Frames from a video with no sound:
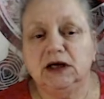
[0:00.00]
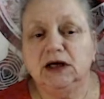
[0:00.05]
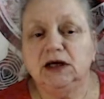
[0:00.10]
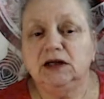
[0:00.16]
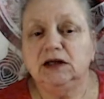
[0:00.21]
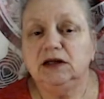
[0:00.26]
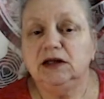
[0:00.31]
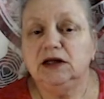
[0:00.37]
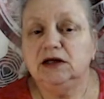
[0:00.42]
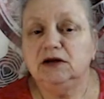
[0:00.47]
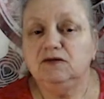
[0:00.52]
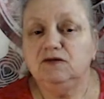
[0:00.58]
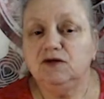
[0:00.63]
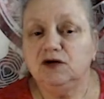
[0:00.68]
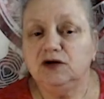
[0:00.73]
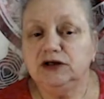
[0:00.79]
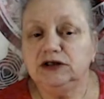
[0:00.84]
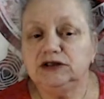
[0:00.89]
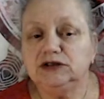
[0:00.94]
The
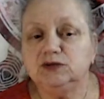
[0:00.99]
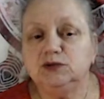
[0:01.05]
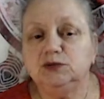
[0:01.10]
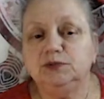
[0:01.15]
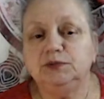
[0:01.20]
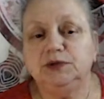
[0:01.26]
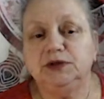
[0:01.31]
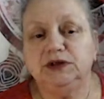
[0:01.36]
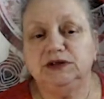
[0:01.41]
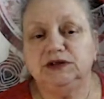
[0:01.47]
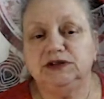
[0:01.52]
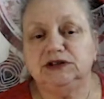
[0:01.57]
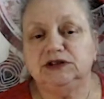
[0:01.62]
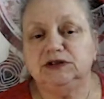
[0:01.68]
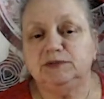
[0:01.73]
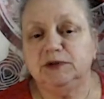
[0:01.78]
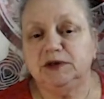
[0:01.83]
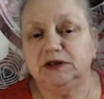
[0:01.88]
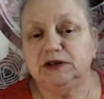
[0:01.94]
advice would be to
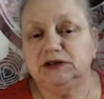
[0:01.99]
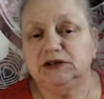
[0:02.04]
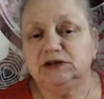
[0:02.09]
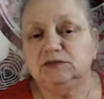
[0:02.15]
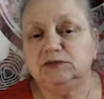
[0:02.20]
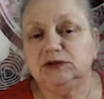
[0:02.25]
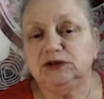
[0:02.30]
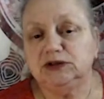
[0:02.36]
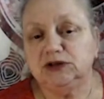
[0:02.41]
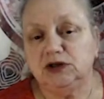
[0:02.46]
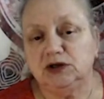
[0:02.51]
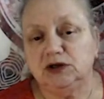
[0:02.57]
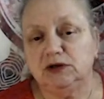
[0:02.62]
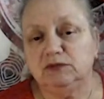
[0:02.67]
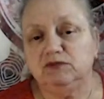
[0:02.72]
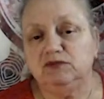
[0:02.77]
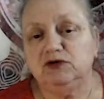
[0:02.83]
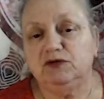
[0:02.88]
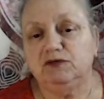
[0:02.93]
spend some time
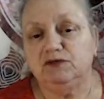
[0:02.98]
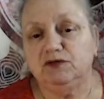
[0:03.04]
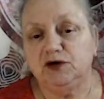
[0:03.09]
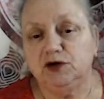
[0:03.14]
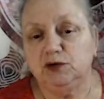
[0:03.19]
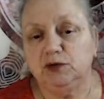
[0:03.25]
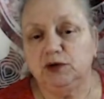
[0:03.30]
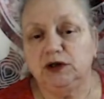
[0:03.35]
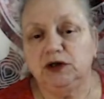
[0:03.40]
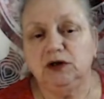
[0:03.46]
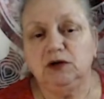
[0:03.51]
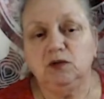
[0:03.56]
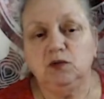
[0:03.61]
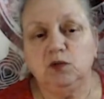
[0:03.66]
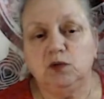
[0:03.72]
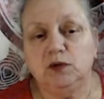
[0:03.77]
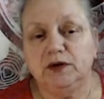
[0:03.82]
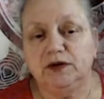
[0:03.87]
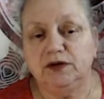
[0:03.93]
reviewing
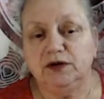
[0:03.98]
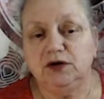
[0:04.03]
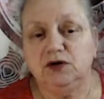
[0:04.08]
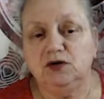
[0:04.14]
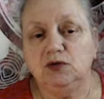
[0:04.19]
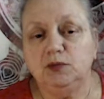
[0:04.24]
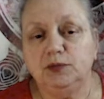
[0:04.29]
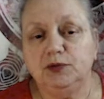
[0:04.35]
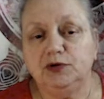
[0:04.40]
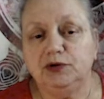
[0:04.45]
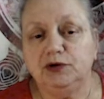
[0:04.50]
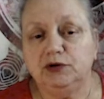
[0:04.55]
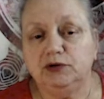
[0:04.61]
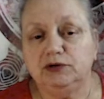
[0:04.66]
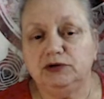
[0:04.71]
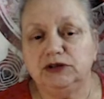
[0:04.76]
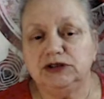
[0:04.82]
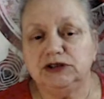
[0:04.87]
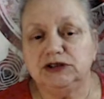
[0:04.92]
whether your
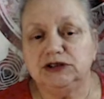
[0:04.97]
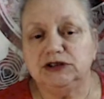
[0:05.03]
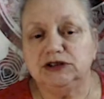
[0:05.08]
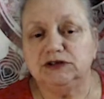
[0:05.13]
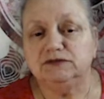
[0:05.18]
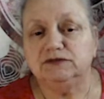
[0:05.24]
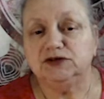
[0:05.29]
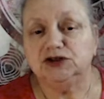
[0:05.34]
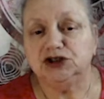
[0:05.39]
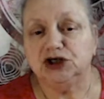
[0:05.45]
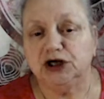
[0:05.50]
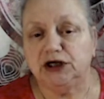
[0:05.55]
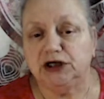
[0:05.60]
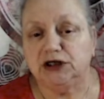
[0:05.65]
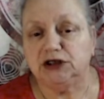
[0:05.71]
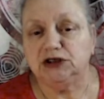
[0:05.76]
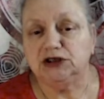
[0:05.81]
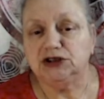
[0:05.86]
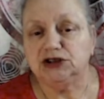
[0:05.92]
priorities have
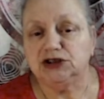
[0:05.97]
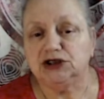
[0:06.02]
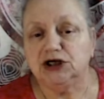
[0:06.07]
changed